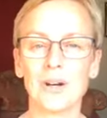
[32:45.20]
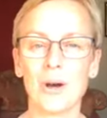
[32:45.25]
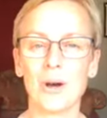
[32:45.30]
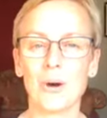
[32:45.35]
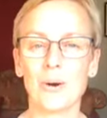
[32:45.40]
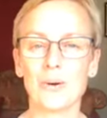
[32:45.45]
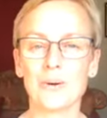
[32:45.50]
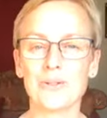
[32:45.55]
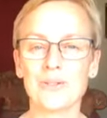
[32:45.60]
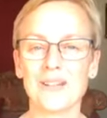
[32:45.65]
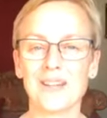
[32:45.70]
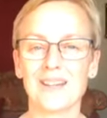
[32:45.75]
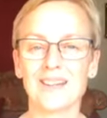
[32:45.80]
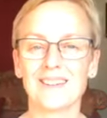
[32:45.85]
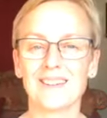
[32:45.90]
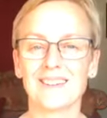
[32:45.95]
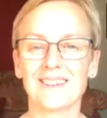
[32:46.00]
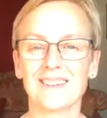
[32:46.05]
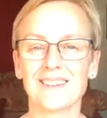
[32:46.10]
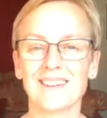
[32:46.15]
Hold it.
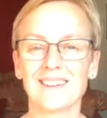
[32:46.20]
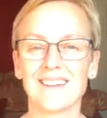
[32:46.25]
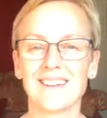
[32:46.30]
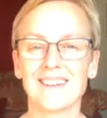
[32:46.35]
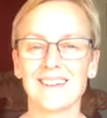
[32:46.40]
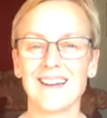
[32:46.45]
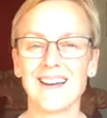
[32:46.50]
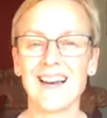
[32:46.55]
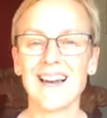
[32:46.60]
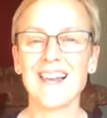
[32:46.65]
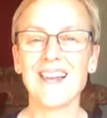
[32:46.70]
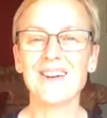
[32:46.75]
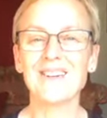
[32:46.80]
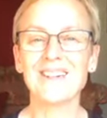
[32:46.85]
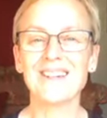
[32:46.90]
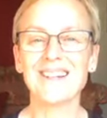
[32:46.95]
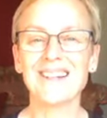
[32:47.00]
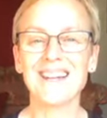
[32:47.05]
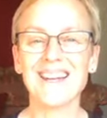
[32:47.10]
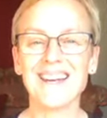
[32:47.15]
Hello,
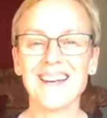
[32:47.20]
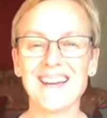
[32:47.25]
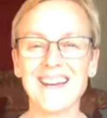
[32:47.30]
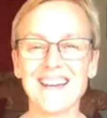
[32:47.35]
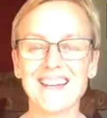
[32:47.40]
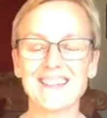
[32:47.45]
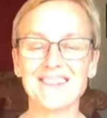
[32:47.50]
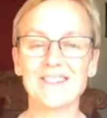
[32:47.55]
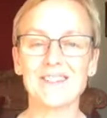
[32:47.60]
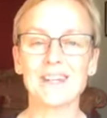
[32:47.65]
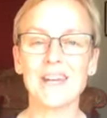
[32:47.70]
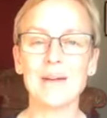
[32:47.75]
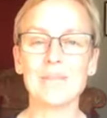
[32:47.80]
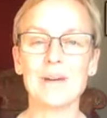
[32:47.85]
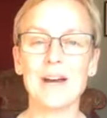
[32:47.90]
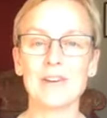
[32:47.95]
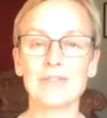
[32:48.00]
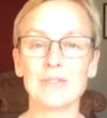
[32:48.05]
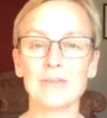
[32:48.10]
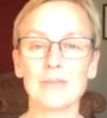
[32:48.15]
Lynn. You came
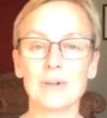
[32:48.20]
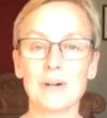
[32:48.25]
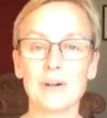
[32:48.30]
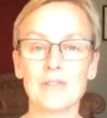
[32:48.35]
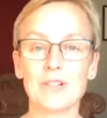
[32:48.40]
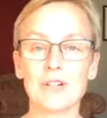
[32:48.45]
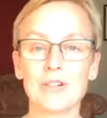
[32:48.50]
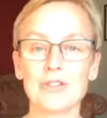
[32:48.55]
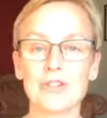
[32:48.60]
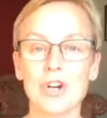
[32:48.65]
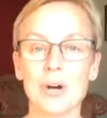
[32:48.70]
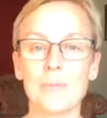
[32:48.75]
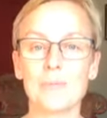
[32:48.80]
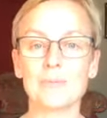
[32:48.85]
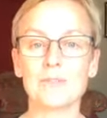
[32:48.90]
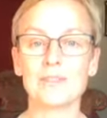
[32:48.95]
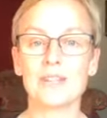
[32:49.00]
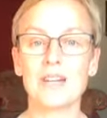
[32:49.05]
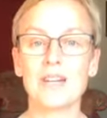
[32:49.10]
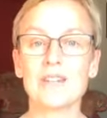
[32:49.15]
back from one of your
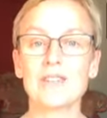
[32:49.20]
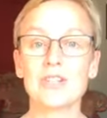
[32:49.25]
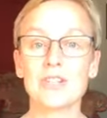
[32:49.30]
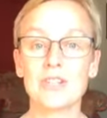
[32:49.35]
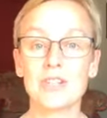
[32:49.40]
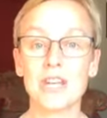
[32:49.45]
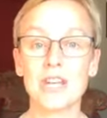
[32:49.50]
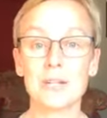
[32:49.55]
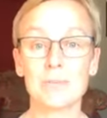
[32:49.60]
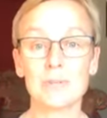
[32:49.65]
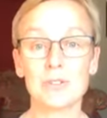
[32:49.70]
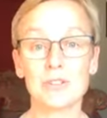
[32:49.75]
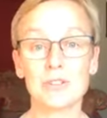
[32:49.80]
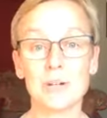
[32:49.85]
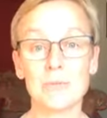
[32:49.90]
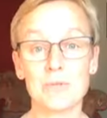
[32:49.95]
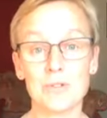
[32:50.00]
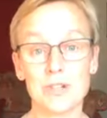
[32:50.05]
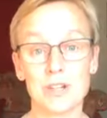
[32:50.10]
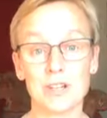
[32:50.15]
jobs. Did you get your
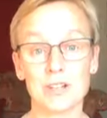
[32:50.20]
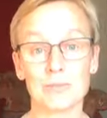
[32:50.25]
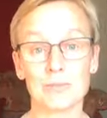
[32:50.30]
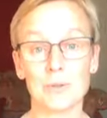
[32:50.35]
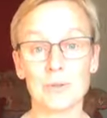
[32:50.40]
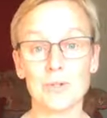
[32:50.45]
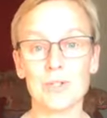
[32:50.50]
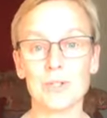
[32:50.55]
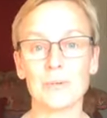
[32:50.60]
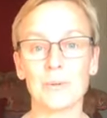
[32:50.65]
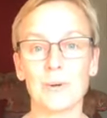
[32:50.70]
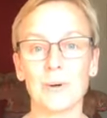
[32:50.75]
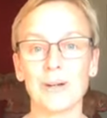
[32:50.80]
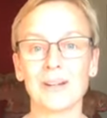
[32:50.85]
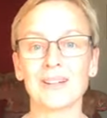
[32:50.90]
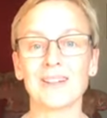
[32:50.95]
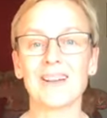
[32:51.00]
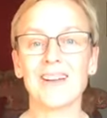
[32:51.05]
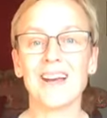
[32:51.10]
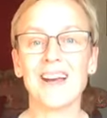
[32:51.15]
prescription? More to the
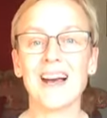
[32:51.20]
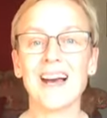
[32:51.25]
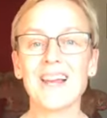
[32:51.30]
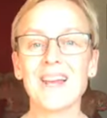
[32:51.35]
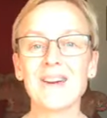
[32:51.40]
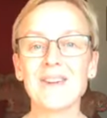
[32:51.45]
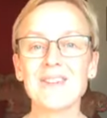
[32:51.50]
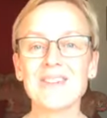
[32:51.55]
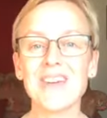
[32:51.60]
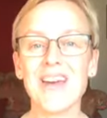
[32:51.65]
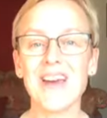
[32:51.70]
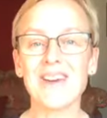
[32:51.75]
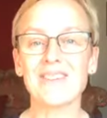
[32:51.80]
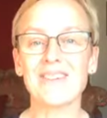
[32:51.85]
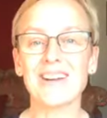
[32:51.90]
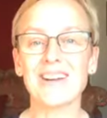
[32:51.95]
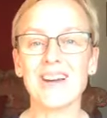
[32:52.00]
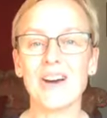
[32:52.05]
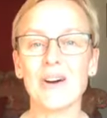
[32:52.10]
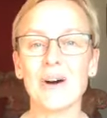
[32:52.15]
point. Hello
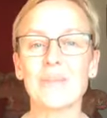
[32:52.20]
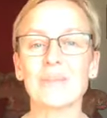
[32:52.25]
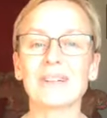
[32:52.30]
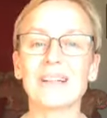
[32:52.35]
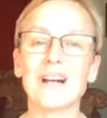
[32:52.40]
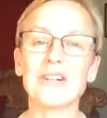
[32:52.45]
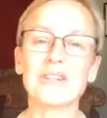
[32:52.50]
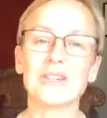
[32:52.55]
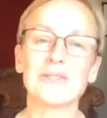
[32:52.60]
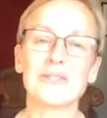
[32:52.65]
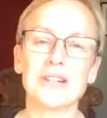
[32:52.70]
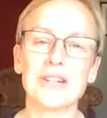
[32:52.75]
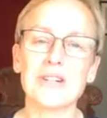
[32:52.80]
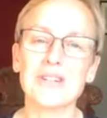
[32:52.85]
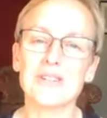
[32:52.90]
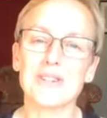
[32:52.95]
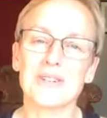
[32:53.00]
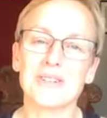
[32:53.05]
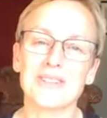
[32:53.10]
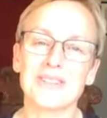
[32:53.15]
Terry, oh I'm glad you're really
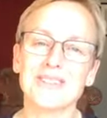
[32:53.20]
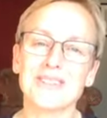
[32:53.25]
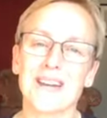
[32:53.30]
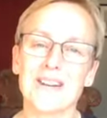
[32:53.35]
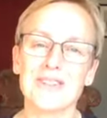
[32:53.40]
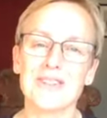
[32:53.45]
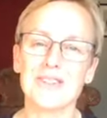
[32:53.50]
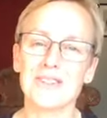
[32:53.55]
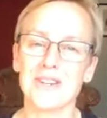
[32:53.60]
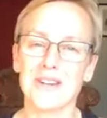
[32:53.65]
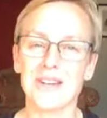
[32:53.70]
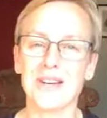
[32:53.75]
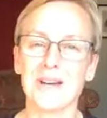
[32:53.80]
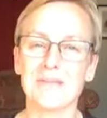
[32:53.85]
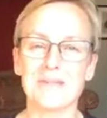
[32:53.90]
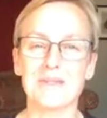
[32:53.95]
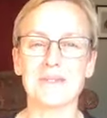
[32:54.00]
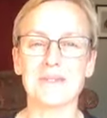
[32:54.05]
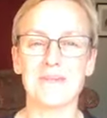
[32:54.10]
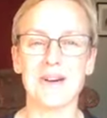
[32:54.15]
enjoying the sessions, I
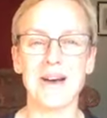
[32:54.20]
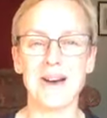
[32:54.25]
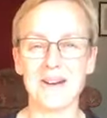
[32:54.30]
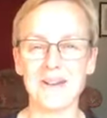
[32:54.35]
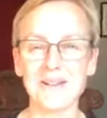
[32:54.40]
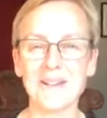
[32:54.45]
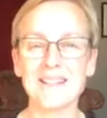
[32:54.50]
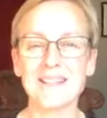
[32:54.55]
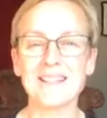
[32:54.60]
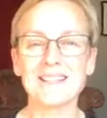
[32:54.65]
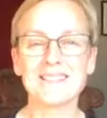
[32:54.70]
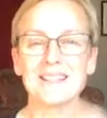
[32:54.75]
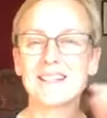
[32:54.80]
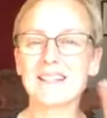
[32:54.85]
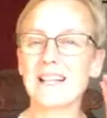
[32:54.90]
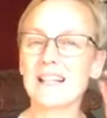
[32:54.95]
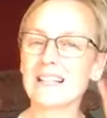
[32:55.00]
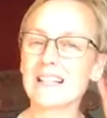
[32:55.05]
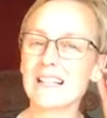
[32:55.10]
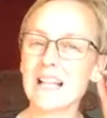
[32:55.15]
am as well. So
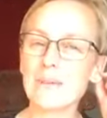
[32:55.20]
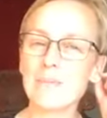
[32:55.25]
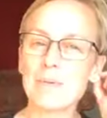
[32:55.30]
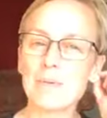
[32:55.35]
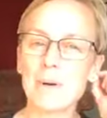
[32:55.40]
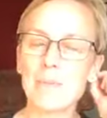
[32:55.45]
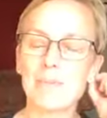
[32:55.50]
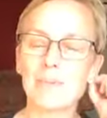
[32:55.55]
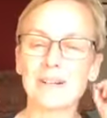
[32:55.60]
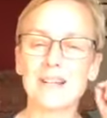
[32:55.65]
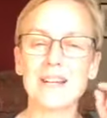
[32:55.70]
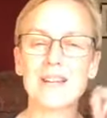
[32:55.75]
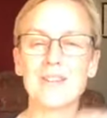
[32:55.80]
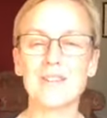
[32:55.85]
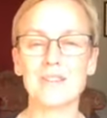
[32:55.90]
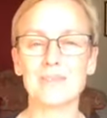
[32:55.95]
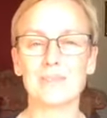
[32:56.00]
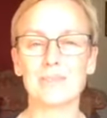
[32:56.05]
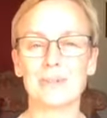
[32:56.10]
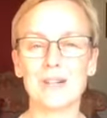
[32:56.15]
let a couple more
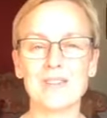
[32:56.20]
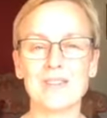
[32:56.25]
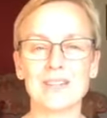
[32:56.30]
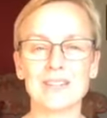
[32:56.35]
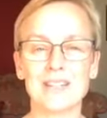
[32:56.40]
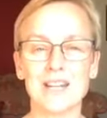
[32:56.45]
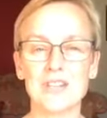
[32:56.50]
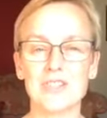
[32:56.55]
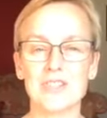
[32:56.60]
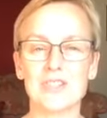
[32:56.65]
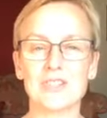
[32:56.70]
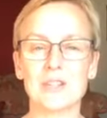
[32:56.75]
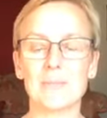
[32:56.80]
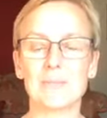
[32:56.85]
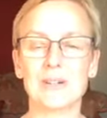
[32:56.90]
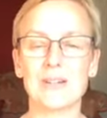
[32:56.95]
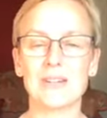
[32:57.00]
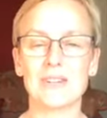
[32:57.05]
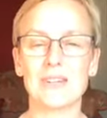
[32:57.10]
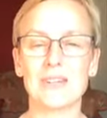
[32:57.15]
breathes, breathing sessions, so
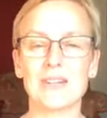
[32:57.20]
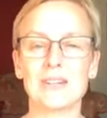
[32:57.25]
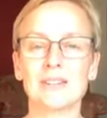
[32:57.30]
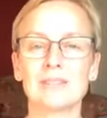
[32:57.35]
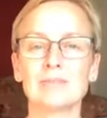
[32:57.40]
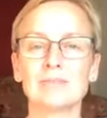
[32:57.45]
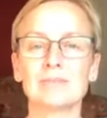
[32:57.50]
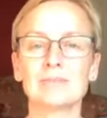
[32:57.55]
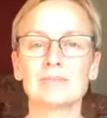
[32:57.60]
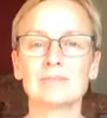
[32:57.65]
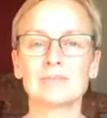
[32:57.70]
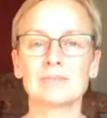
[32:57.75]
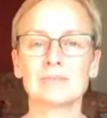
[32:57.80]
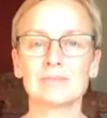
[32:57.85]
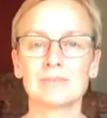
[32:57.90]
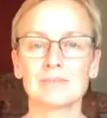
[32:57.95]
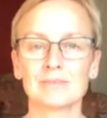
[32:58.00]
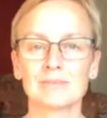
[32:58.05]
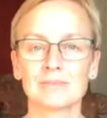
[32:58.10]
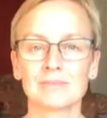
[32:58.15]
breathe in,
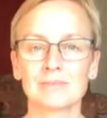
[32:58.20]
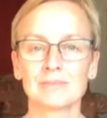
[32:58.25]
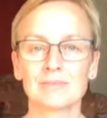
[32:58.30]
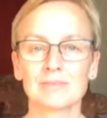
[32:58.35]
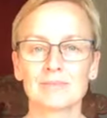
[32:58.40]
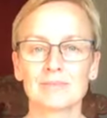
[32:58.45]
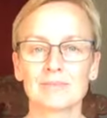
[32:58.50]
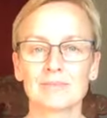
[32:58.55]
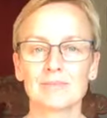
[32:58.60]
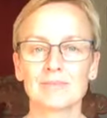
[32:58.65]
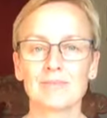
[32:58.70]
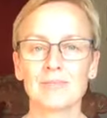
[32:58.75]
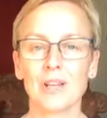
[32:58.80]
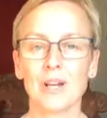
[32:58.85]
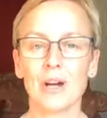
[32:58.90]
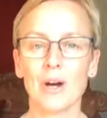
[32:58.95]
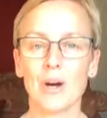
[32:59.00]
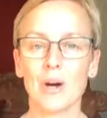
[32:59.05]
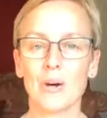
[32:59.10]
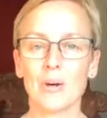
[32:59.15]

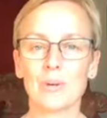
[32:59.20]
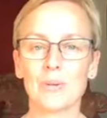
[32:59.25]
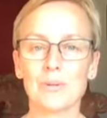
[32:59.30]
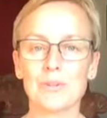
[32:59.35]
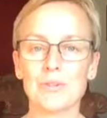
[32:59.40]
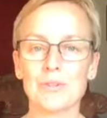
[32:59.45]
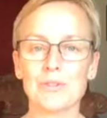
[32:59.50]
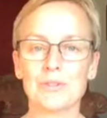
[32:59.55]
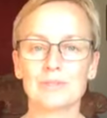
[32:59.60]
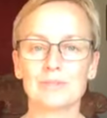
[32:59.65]
hold,